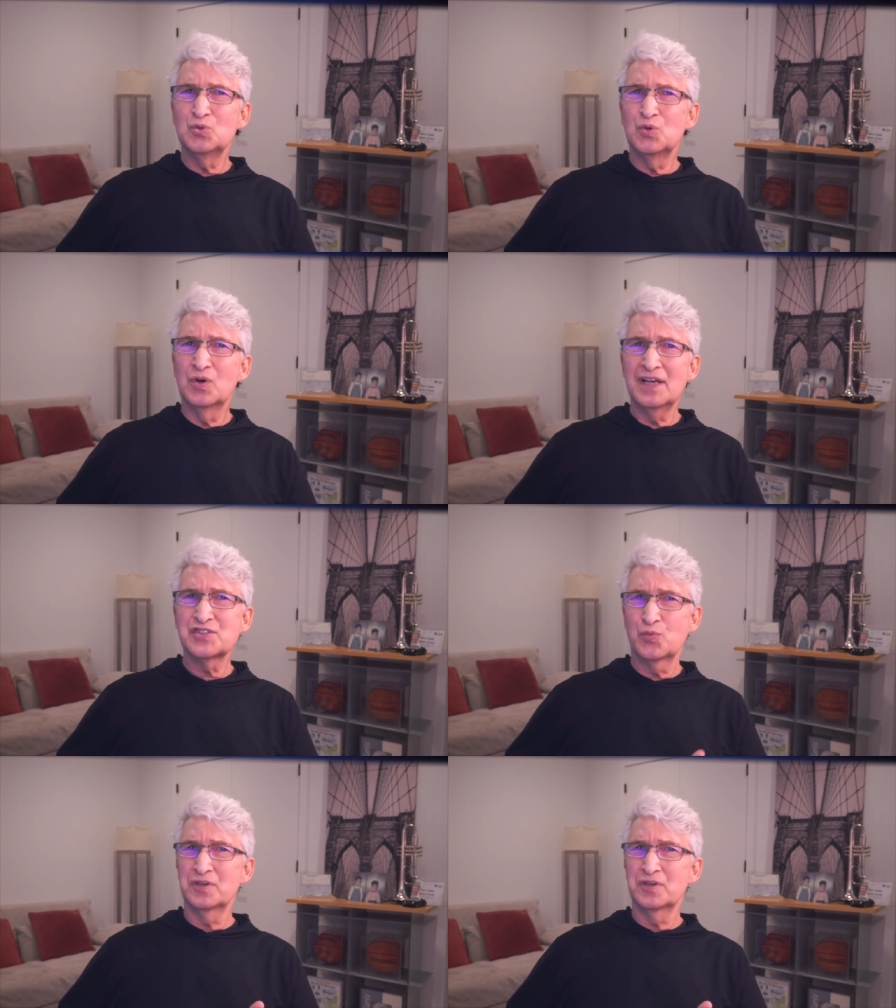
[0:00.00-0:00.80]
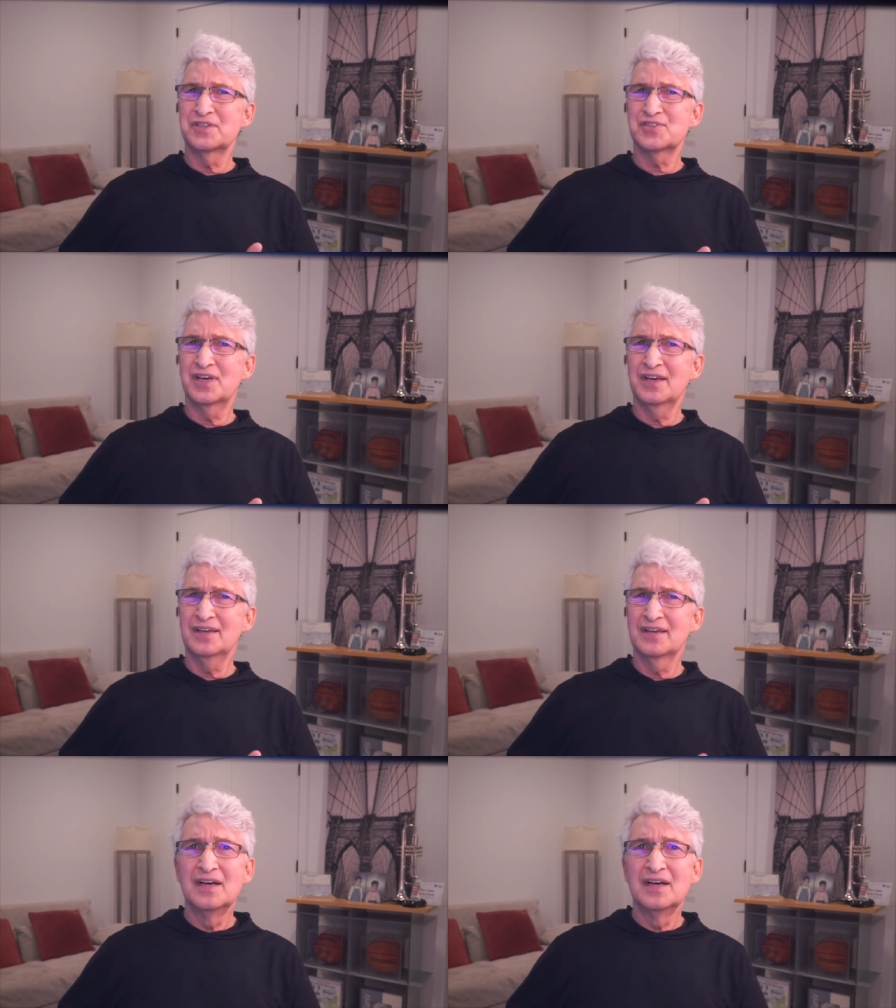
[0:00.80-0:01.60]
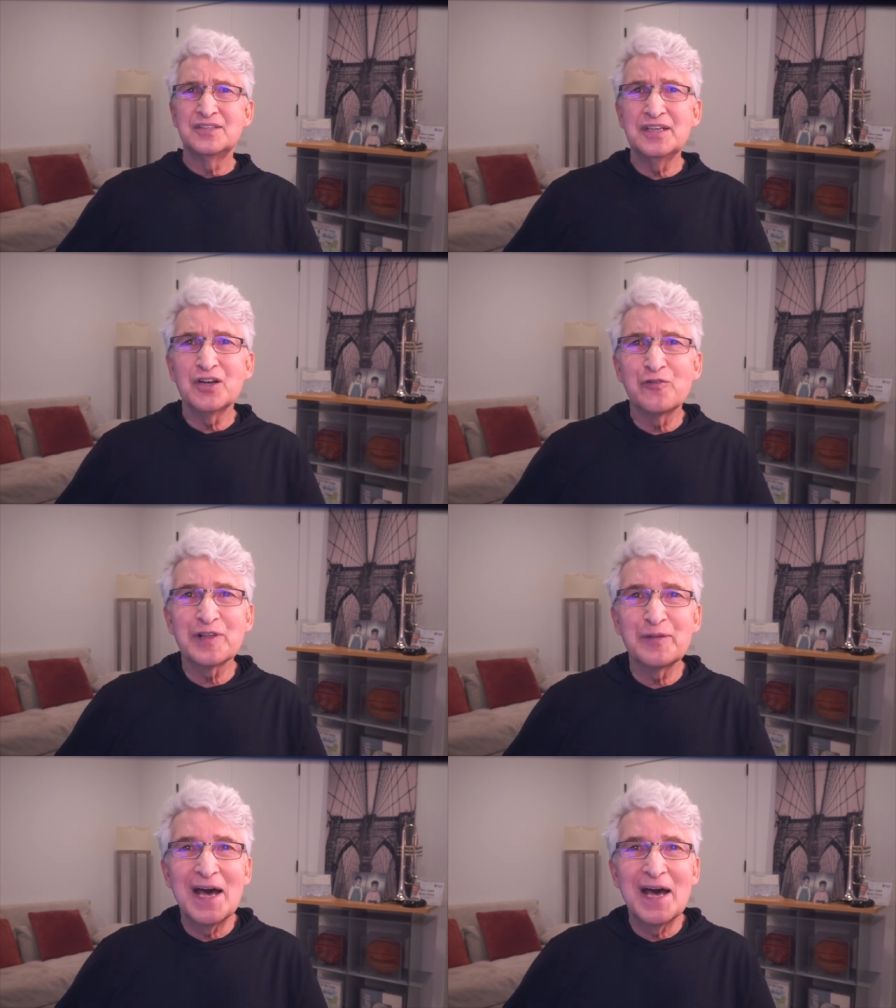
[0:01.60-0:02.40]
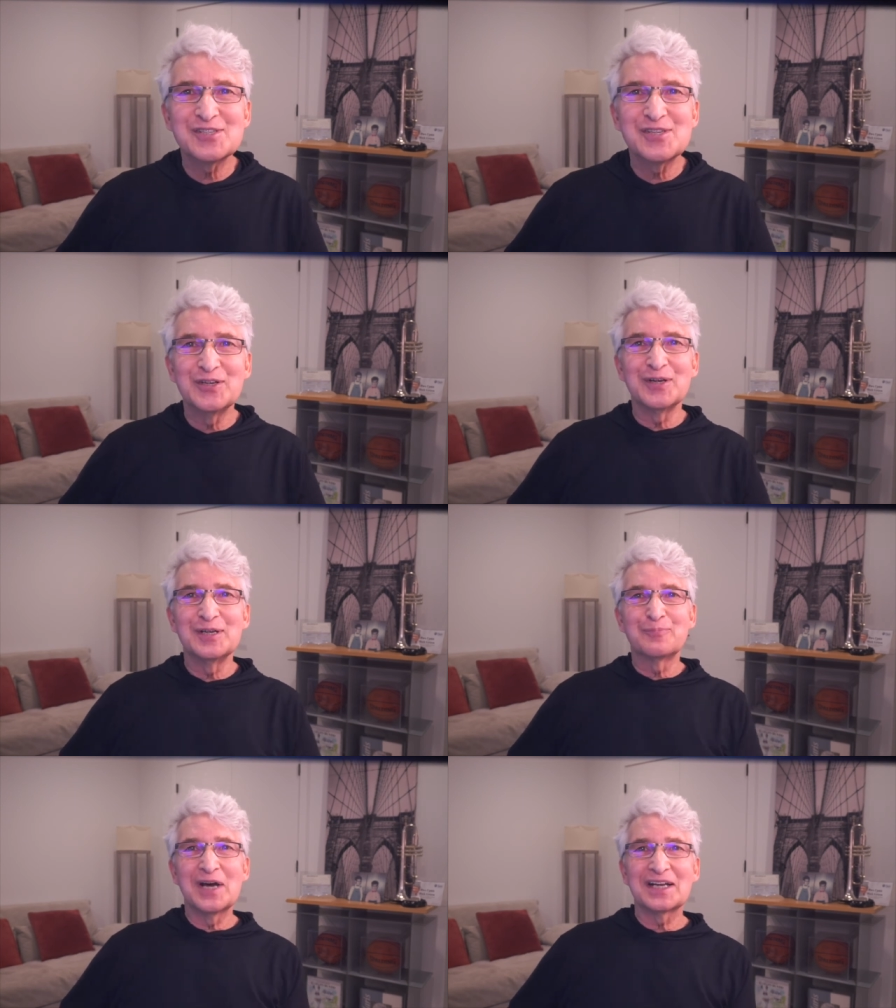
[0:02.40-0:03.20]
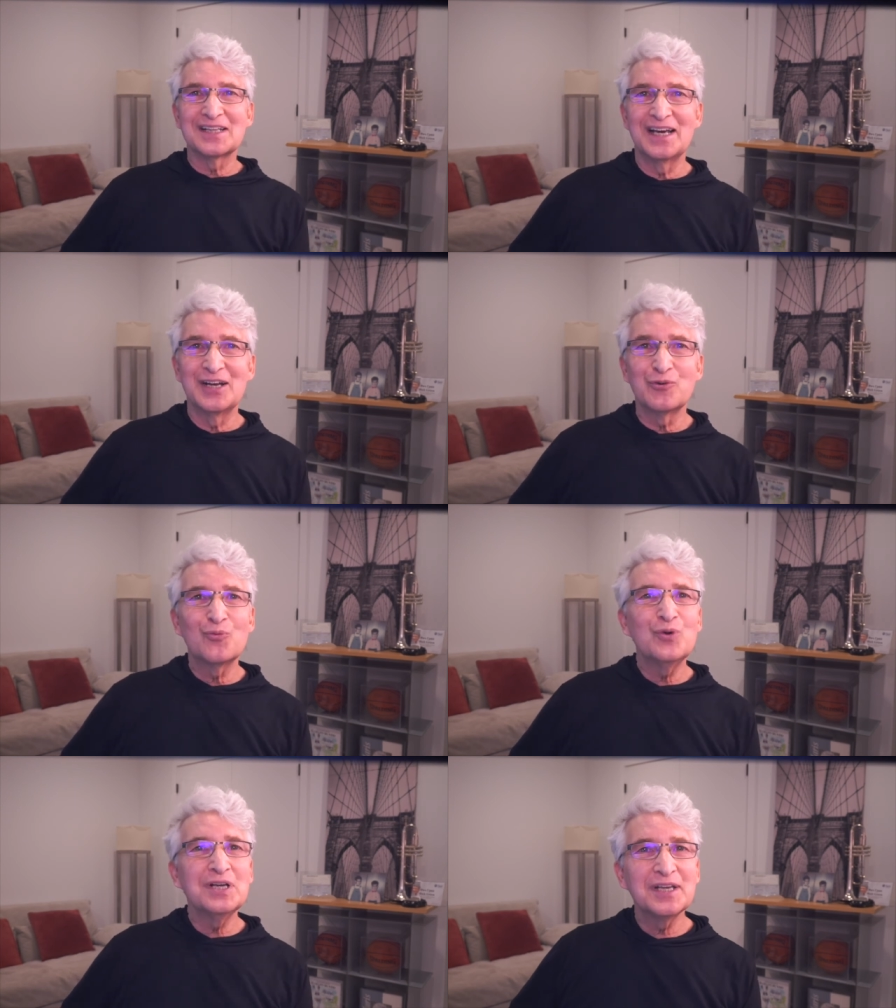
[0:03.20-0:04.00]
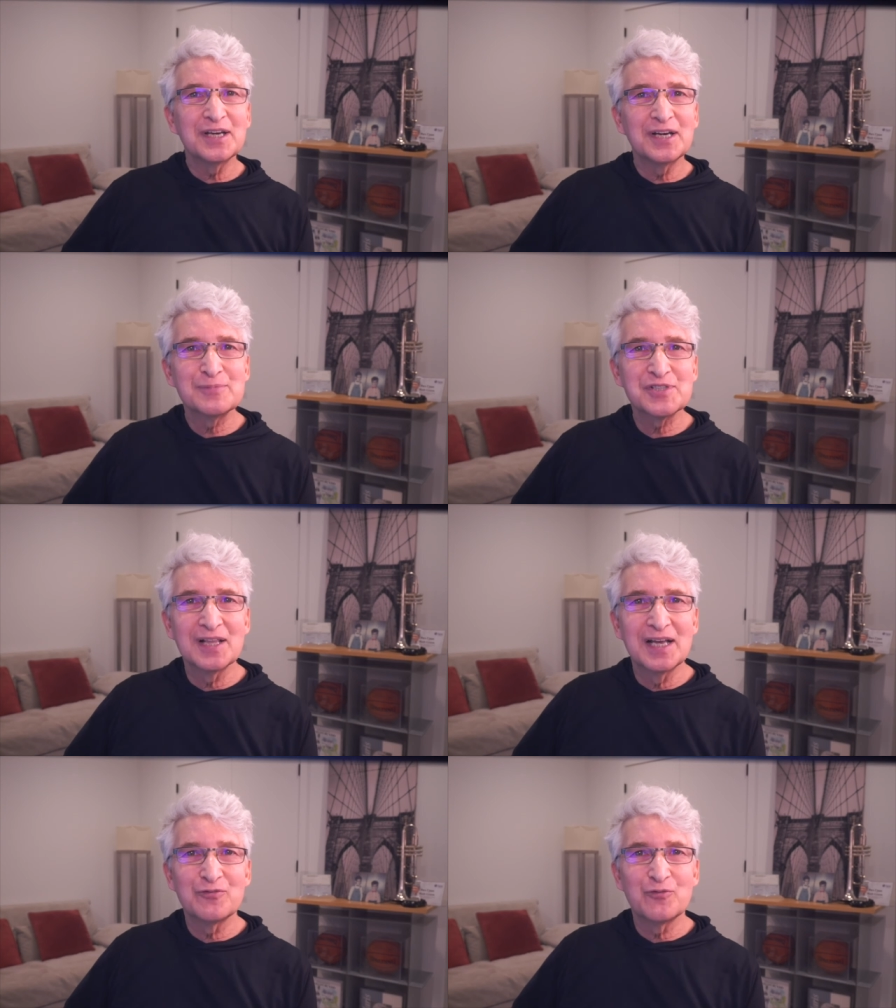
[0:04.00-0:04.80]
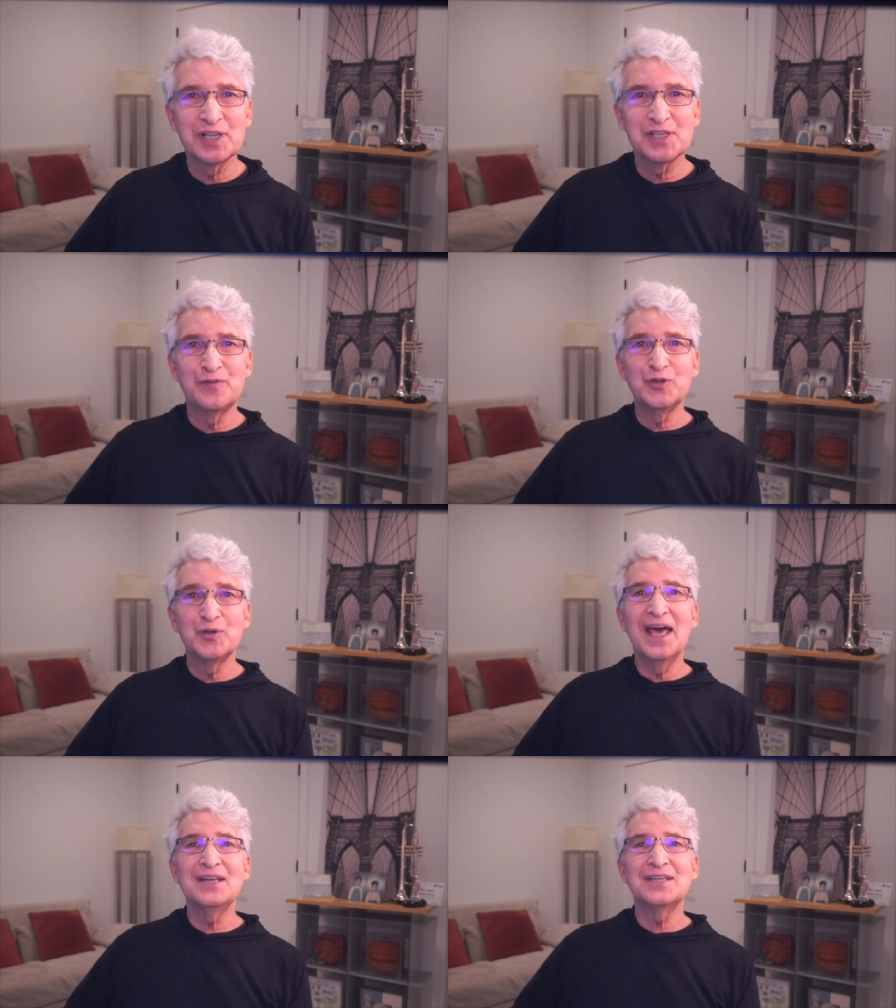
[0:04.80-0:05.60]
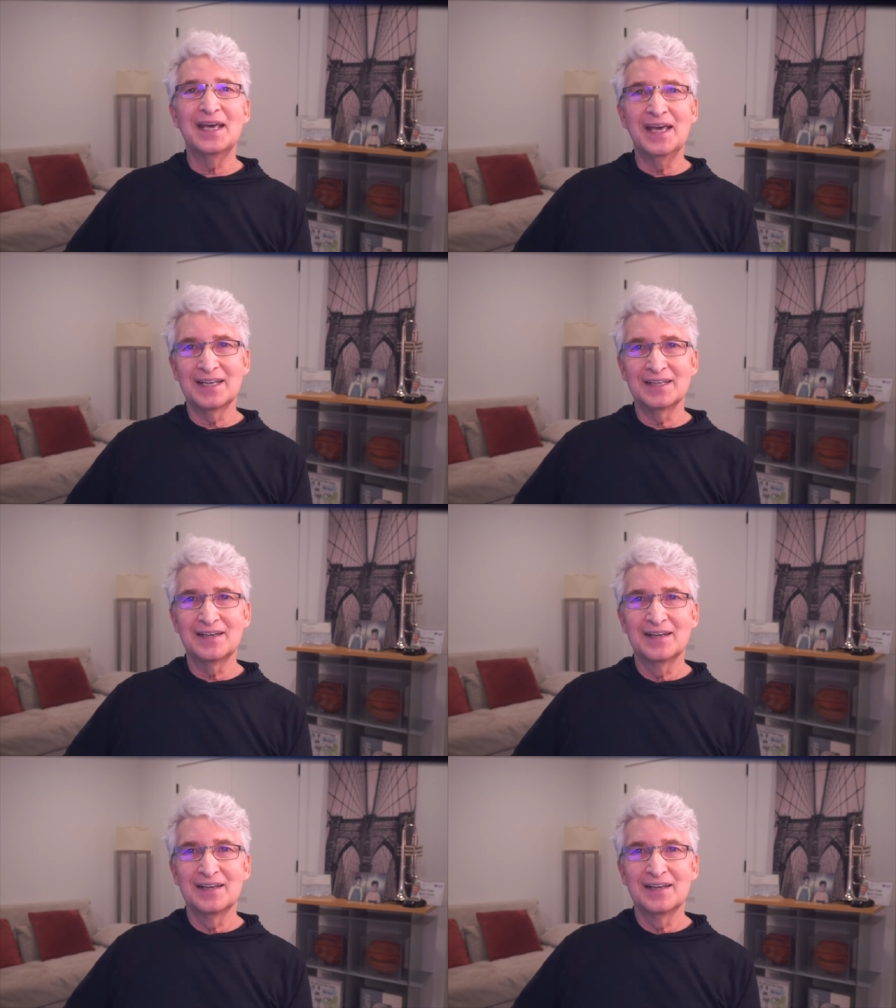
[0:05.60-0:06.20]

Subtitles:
that's weird to say, did over the past year in Product Land really comes to life when it's viewed end to end,